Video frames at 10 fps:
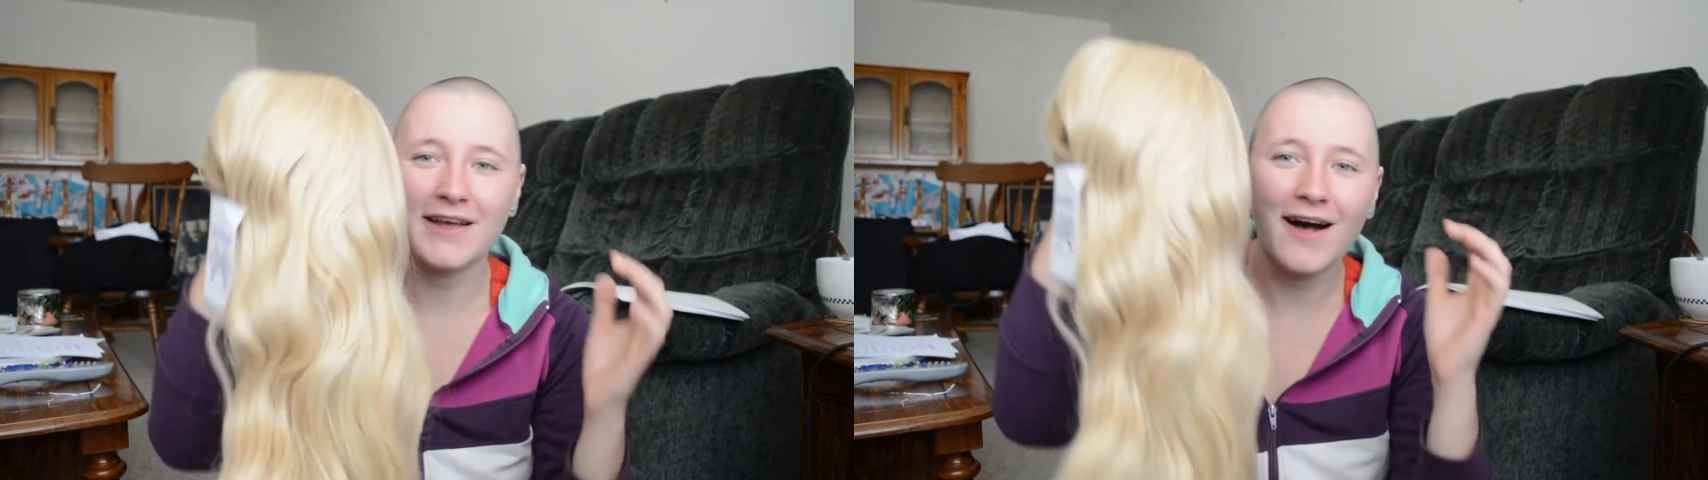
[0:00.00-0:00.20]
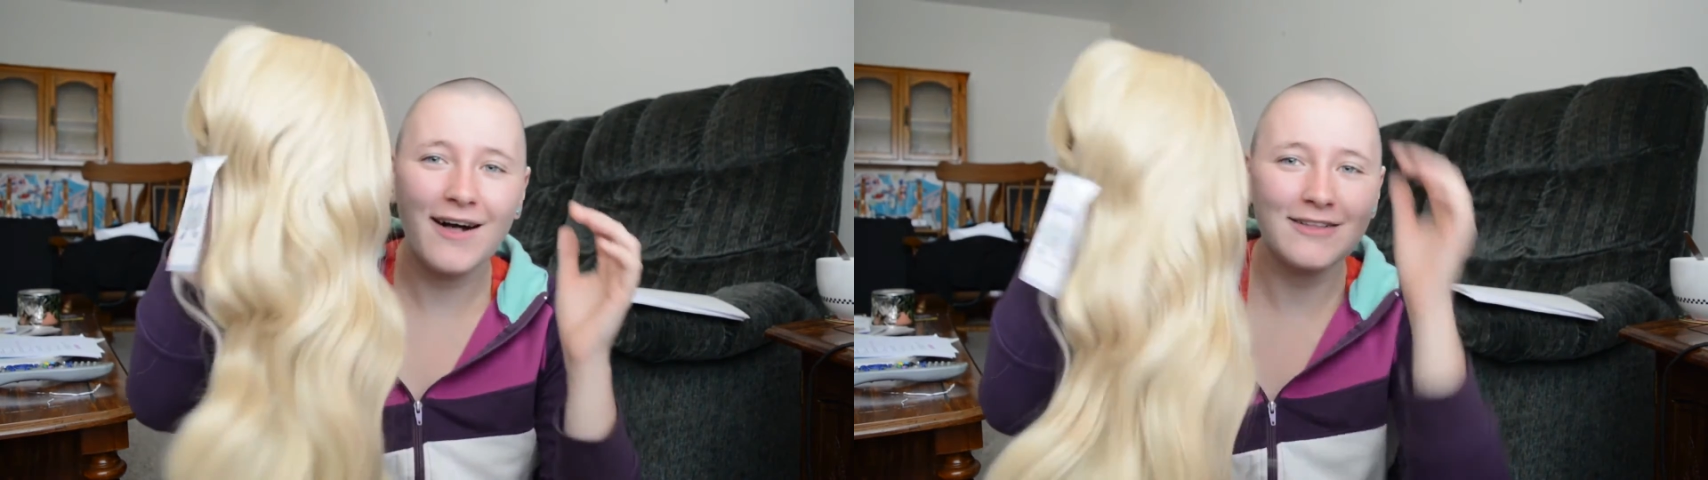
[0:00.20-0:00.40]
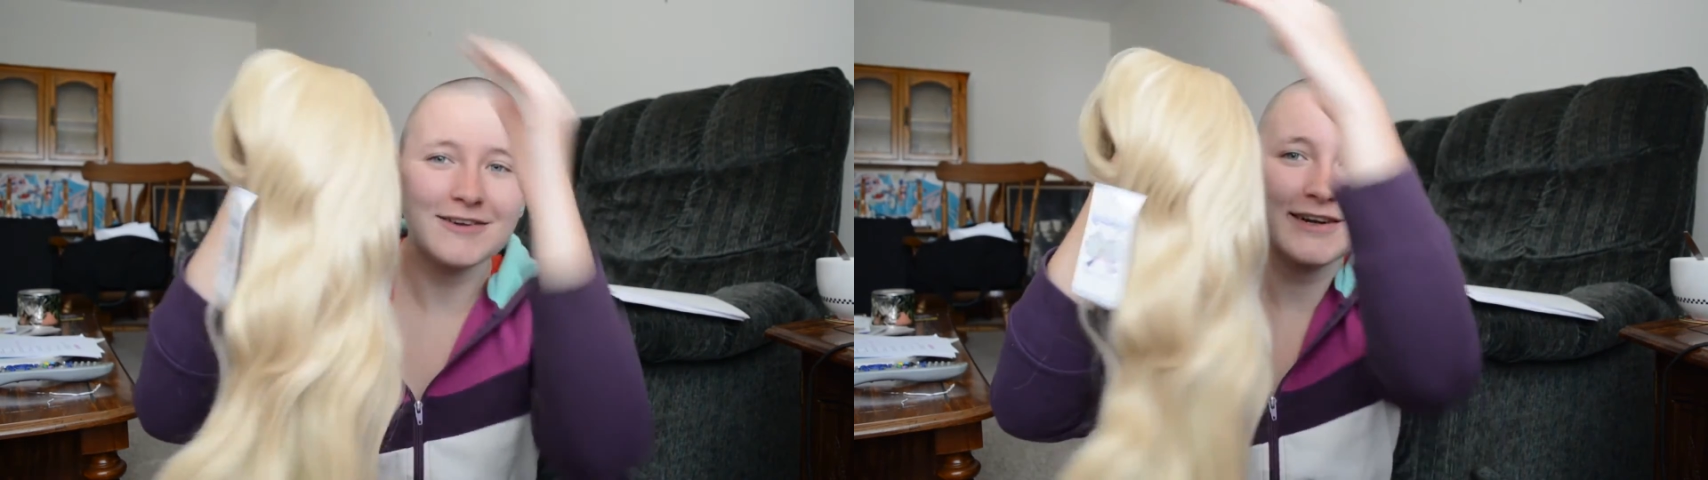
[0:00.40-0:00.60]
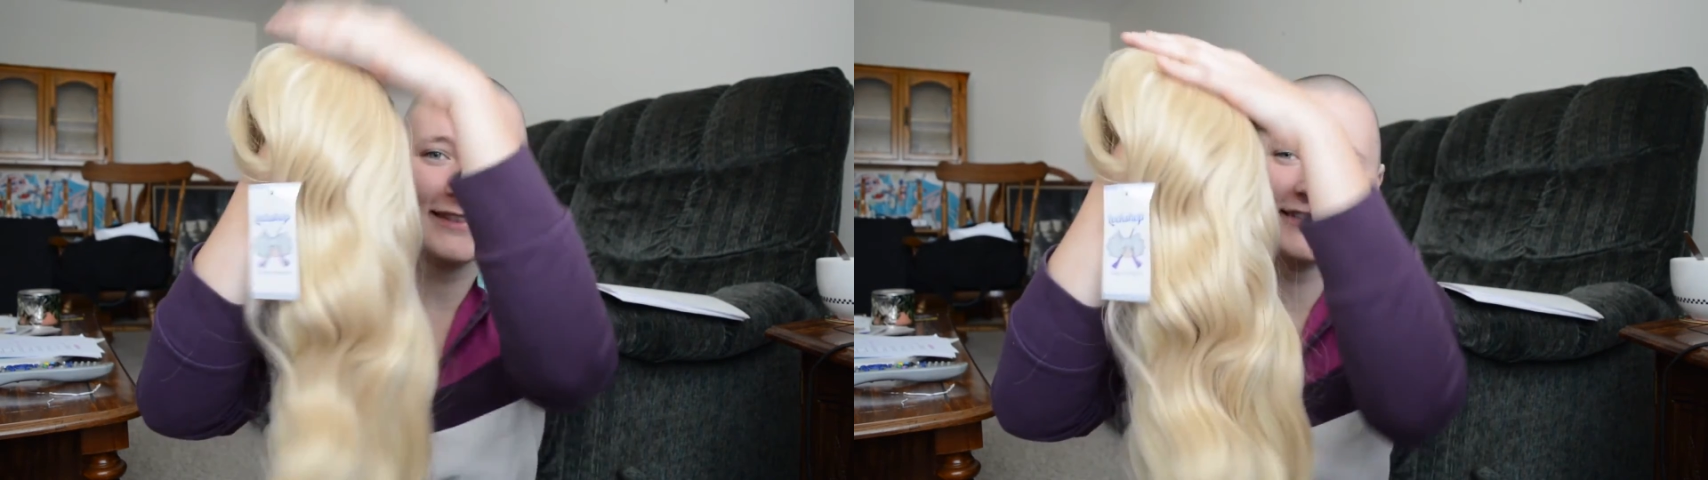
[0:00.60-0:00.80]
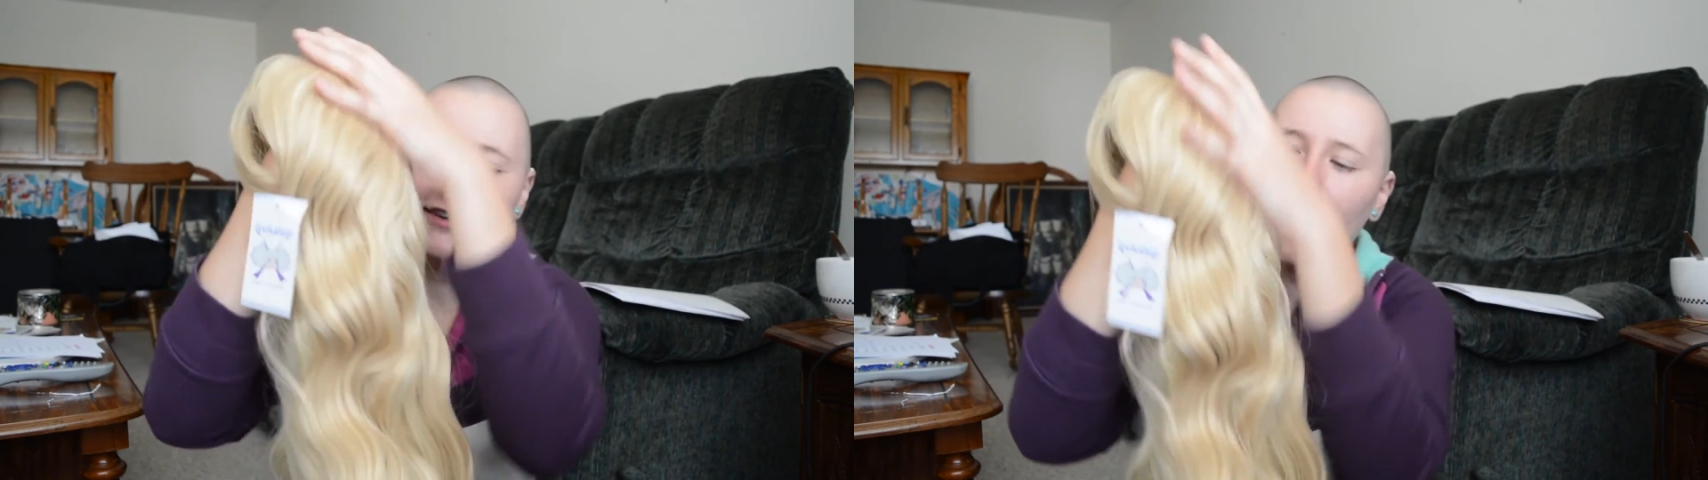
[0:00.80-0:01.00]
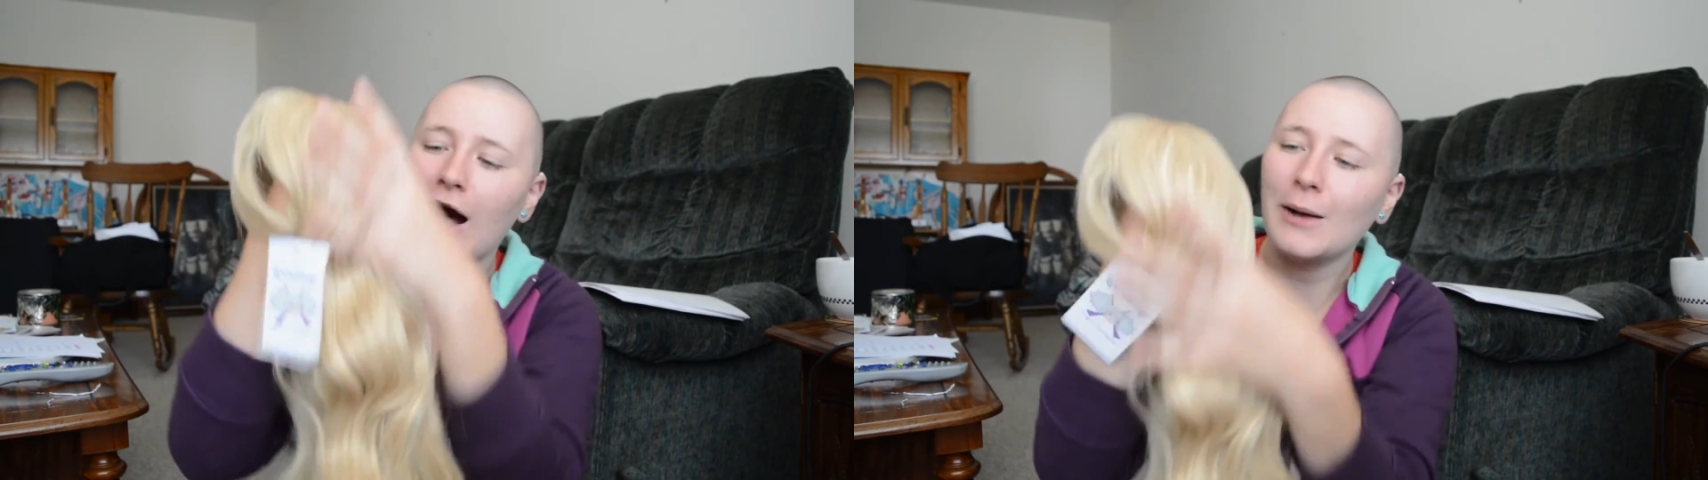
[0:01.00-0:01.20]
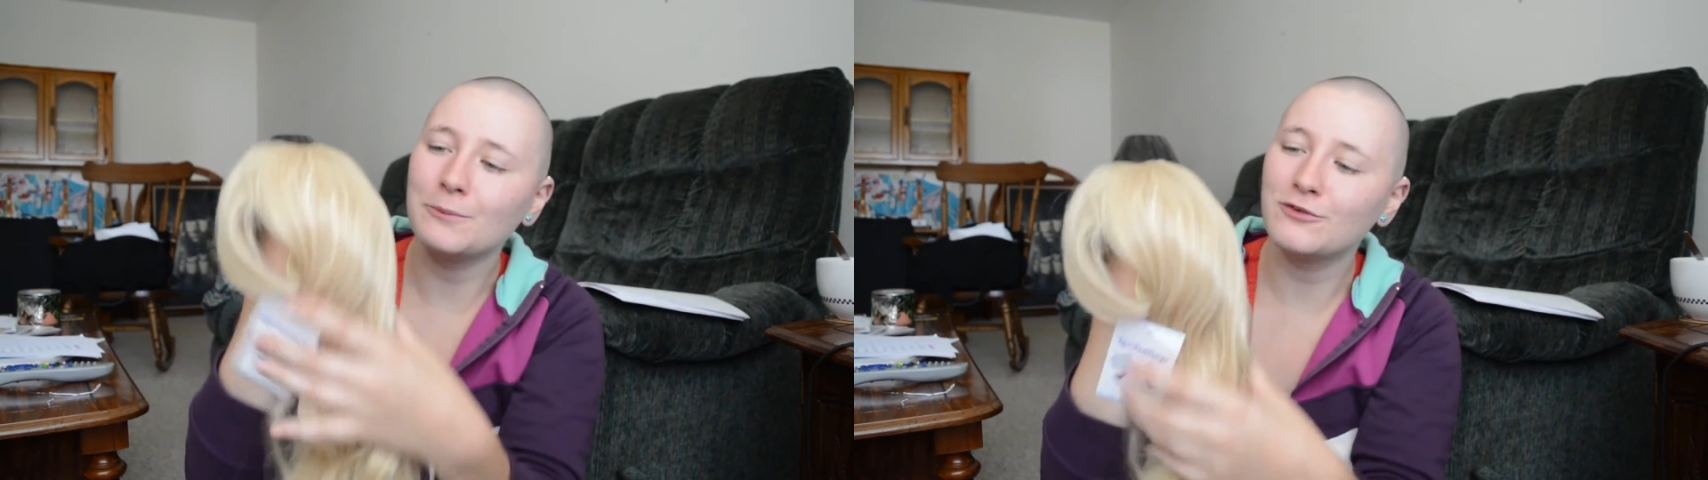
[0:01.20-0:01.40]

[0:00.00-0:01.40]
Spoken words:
the color at the top